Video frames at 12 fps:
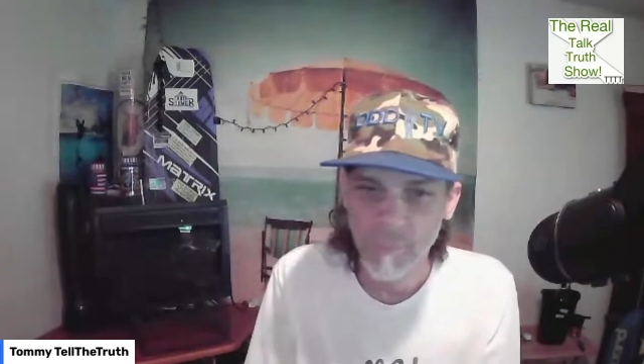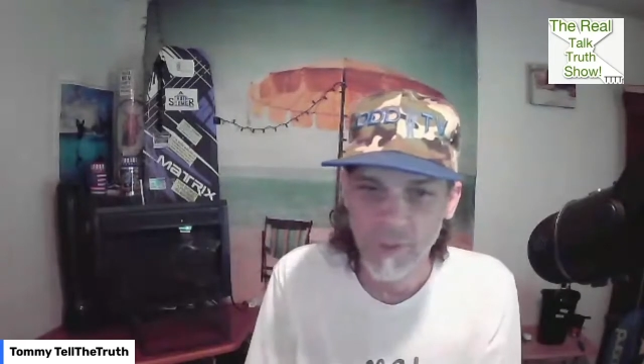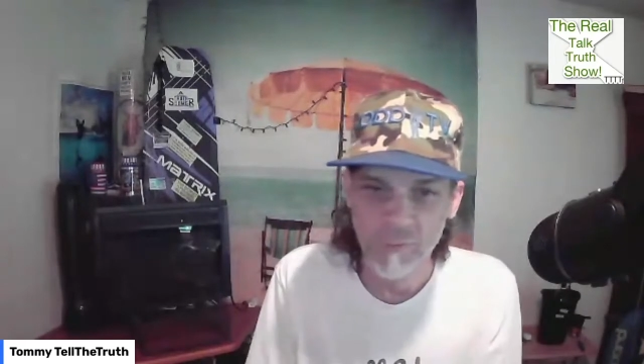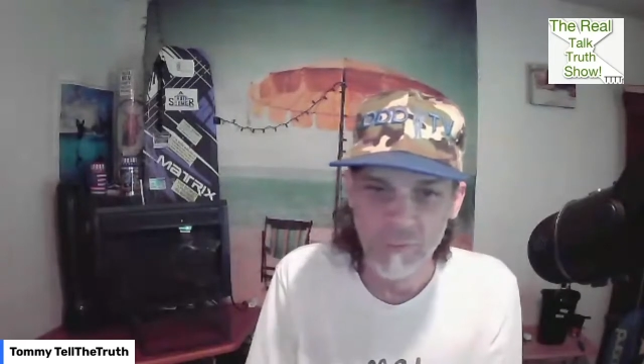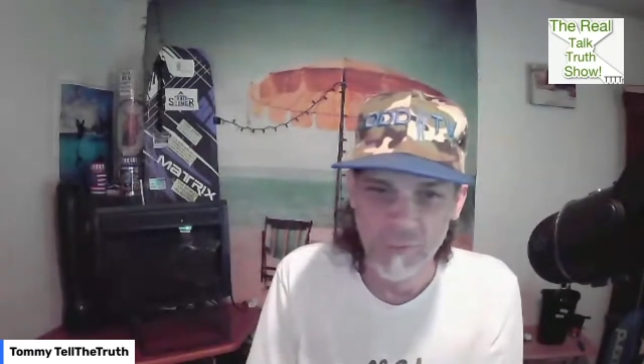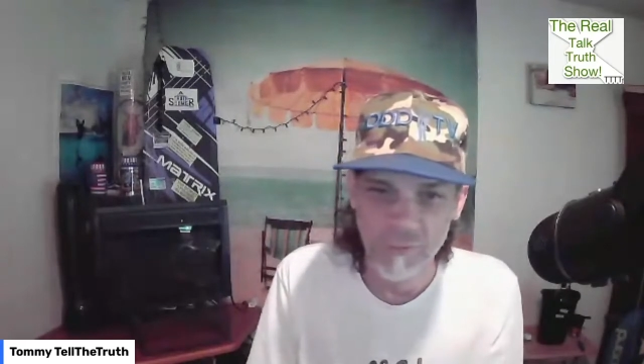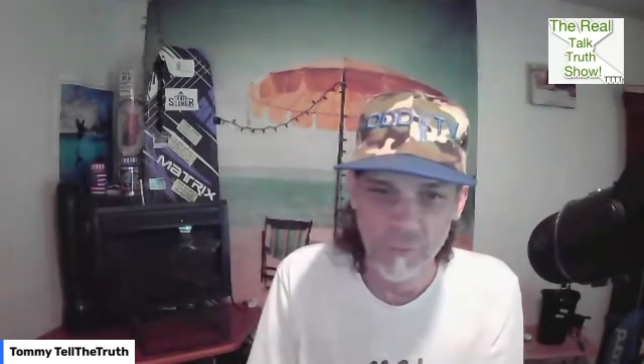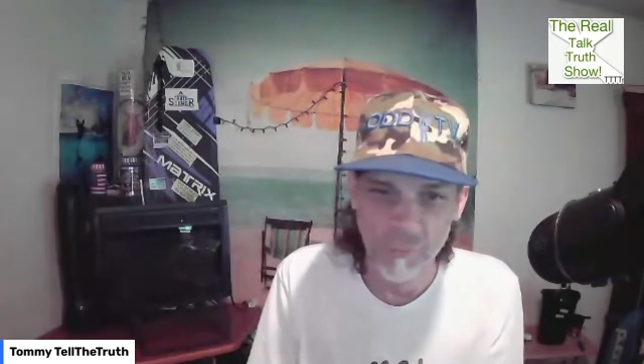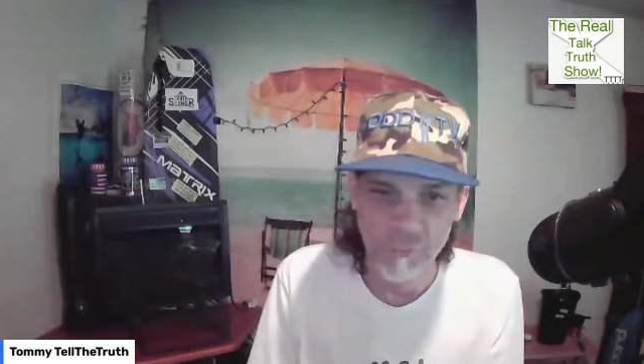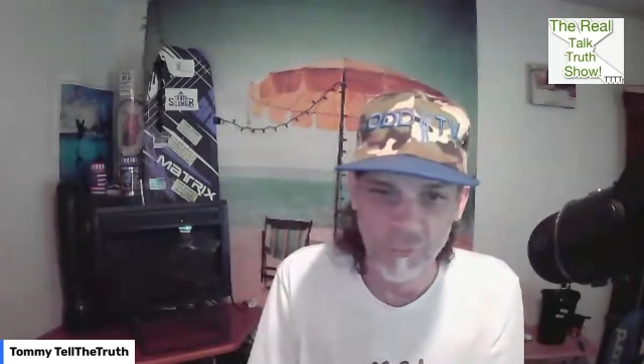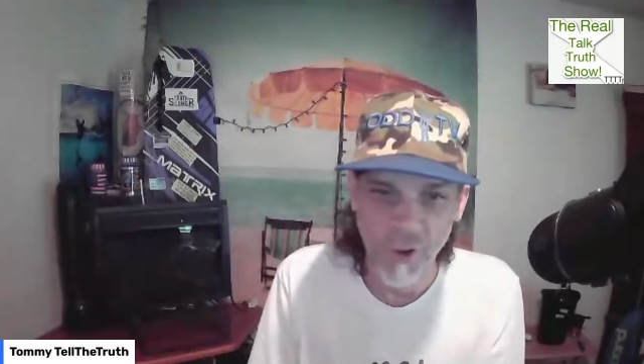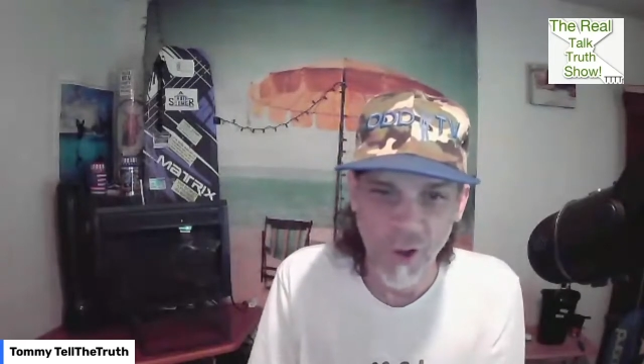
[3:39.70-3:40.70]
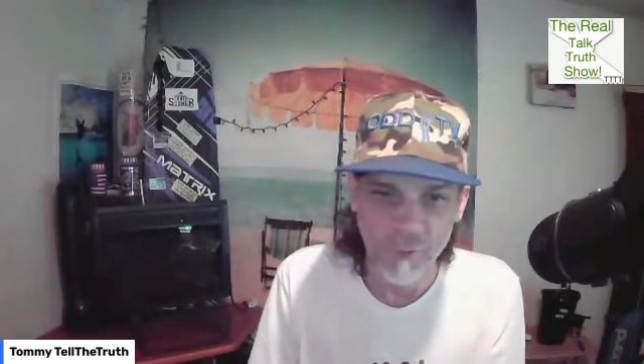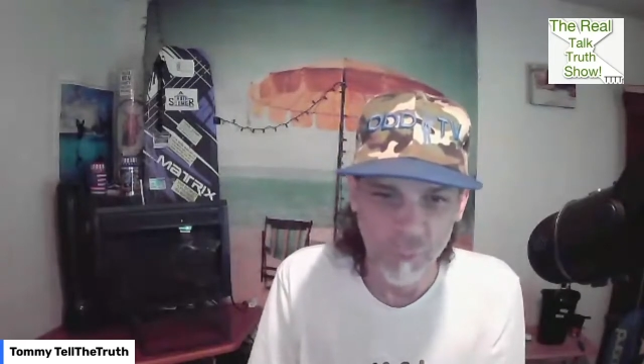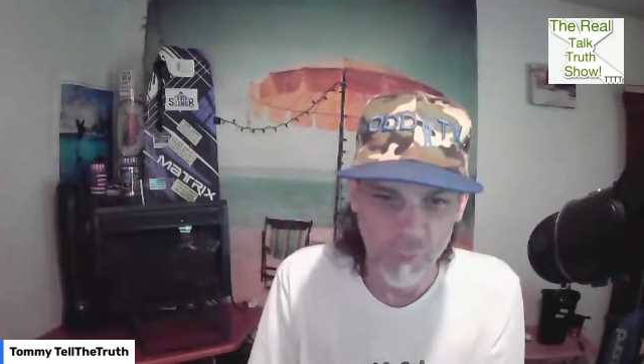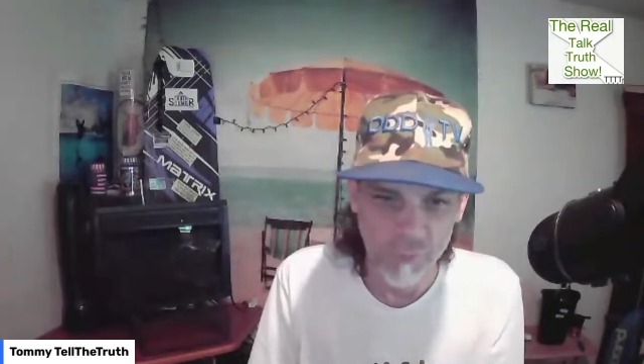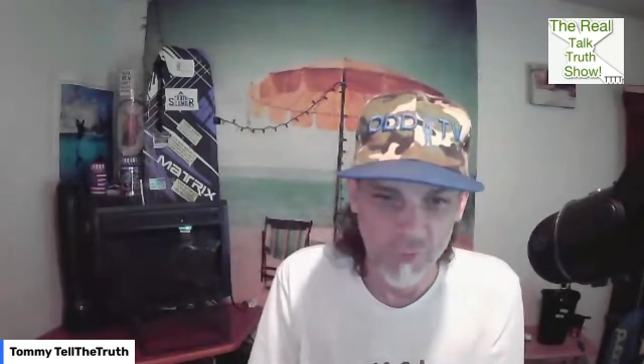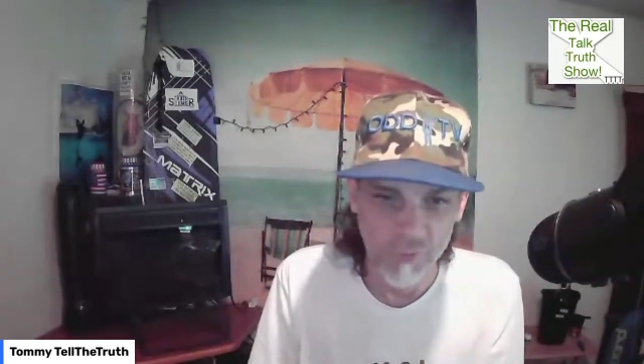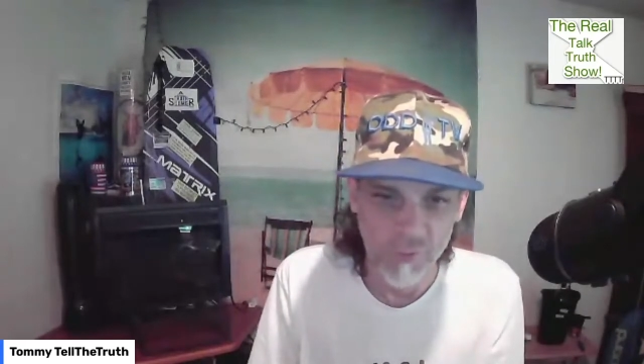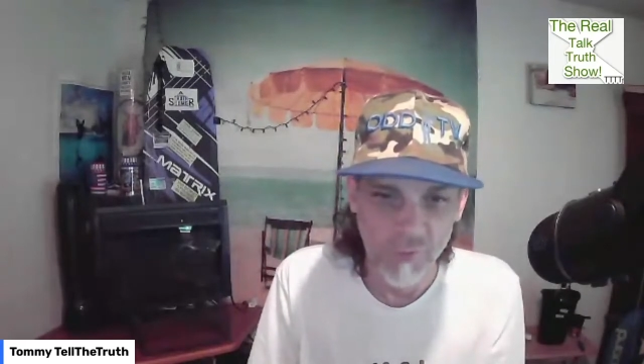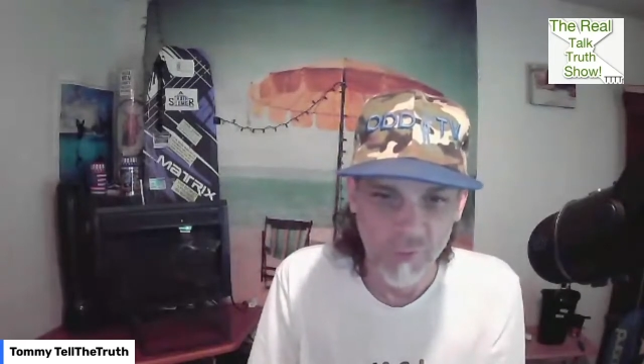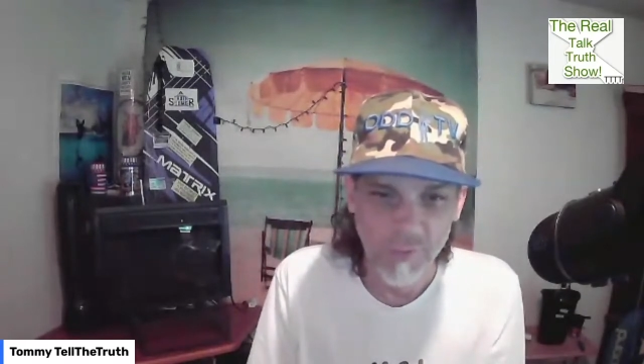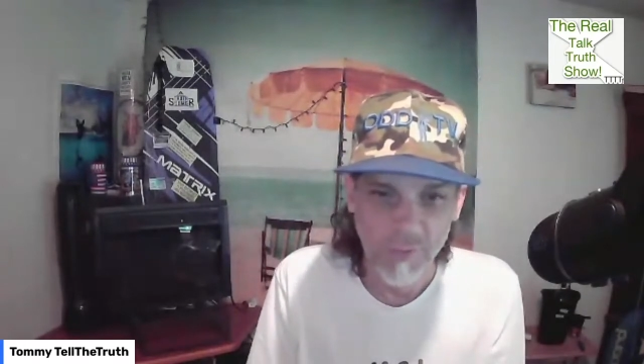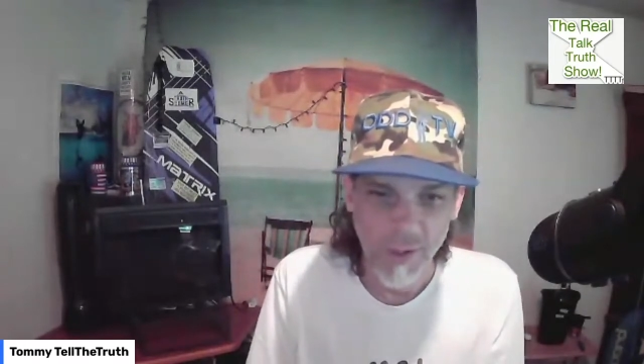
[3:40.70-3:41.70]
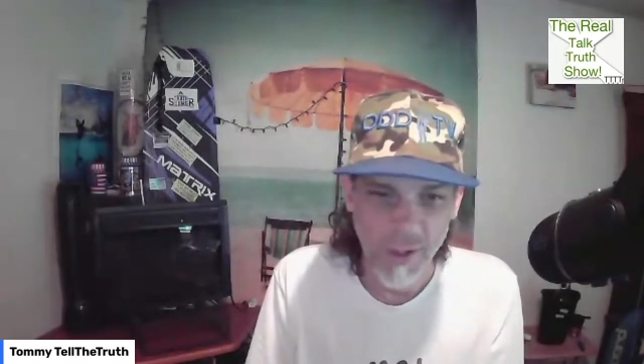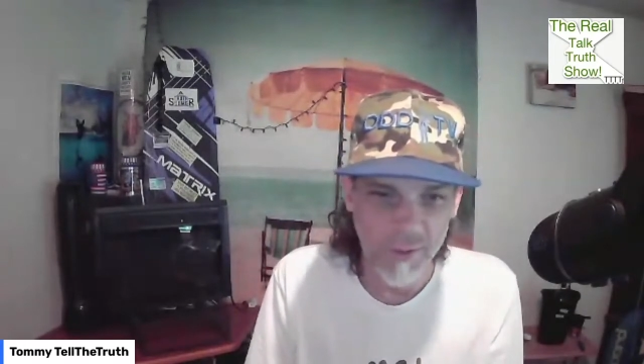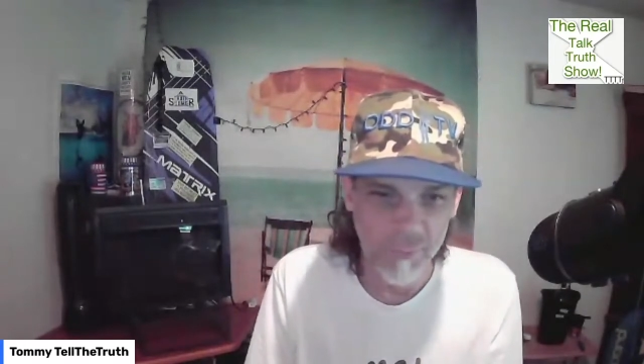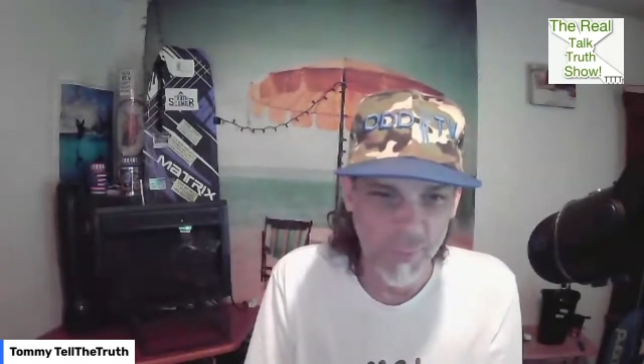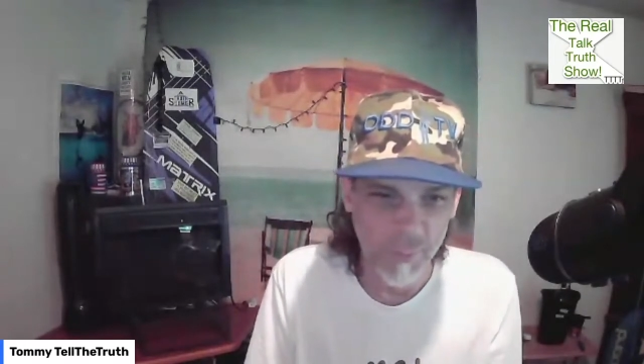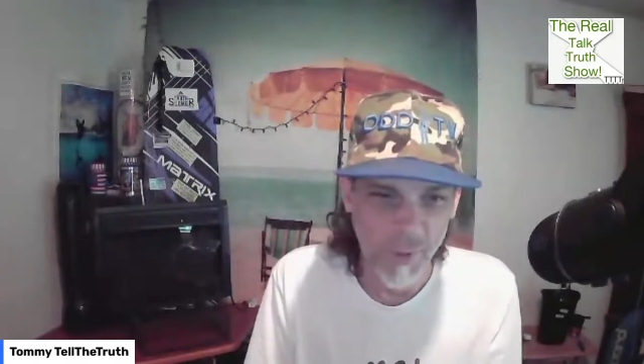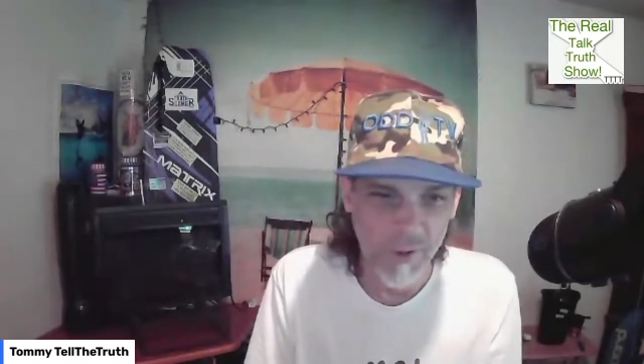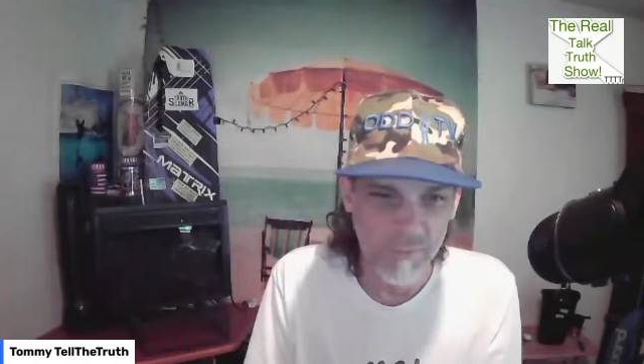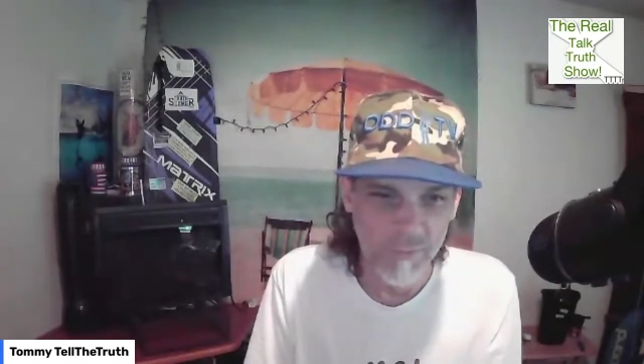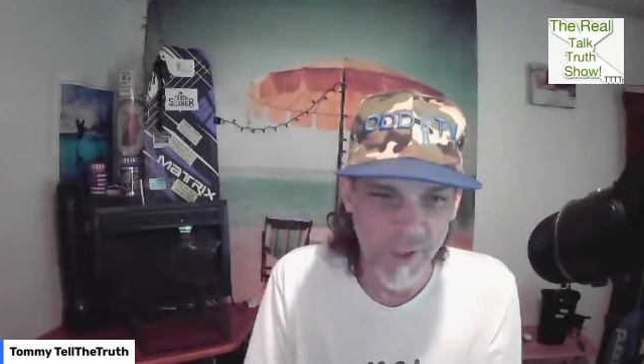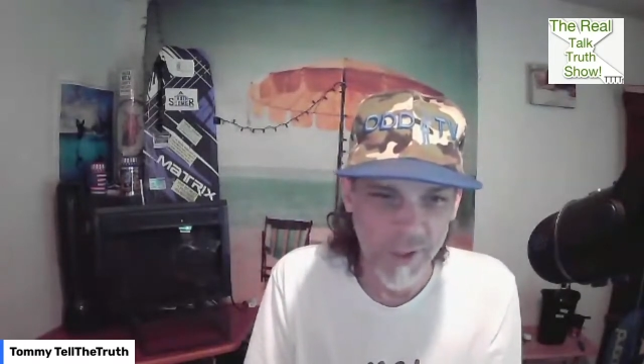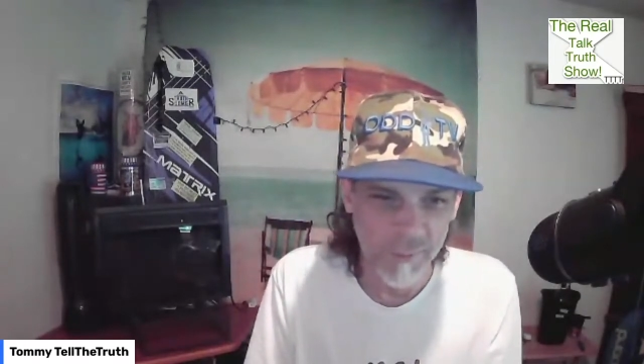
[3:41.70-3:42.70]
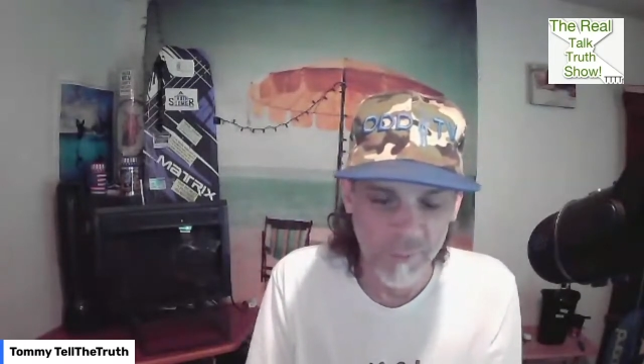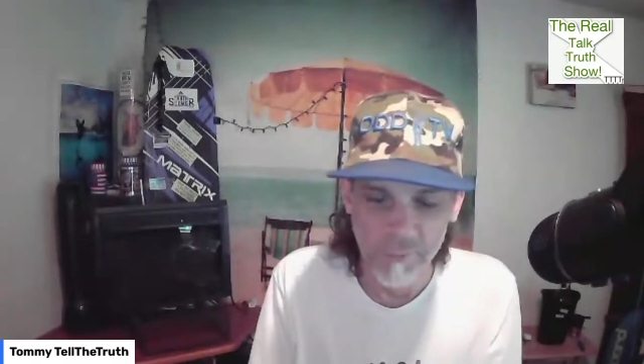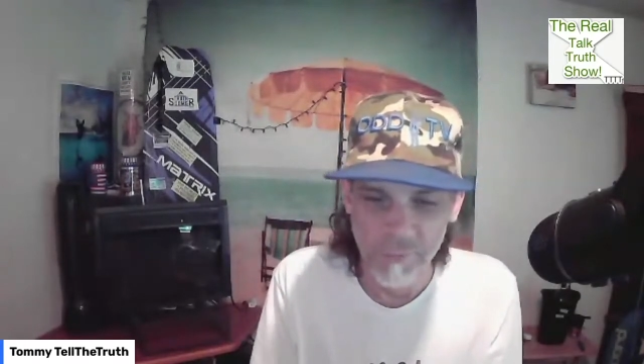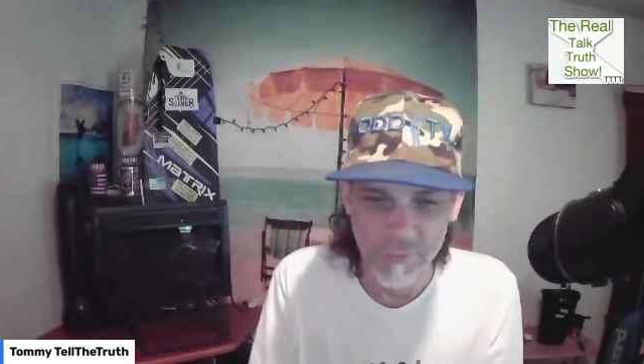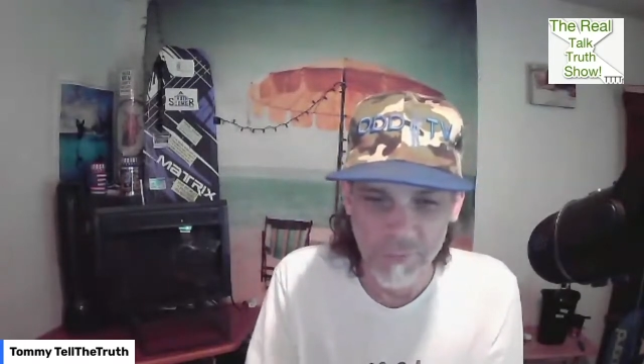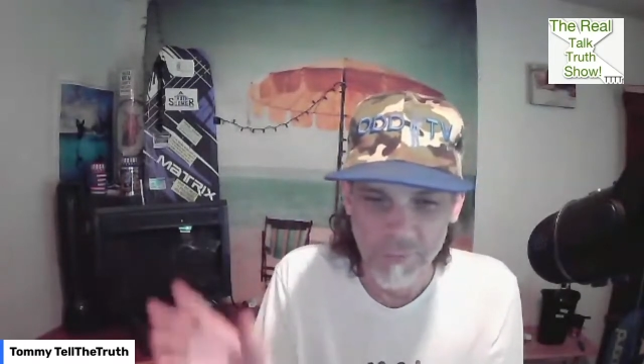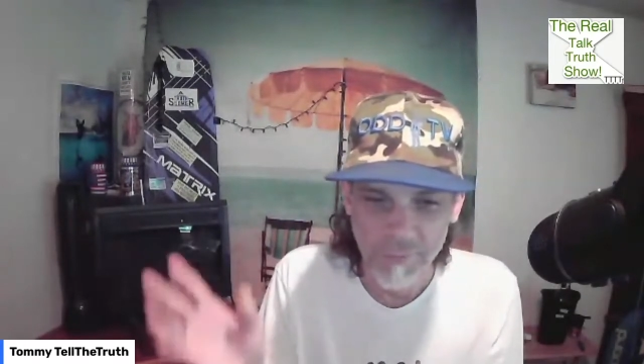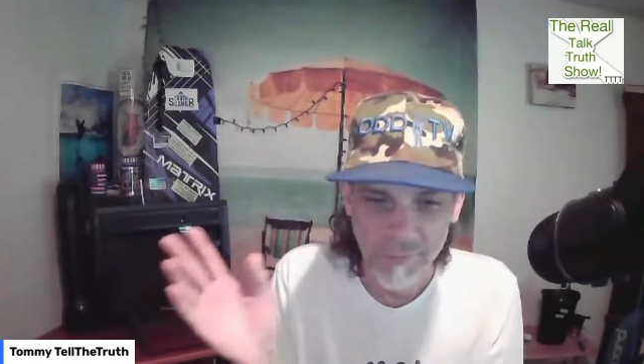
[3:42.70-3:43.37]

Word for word: sister was shocked when she asked me about flat Earth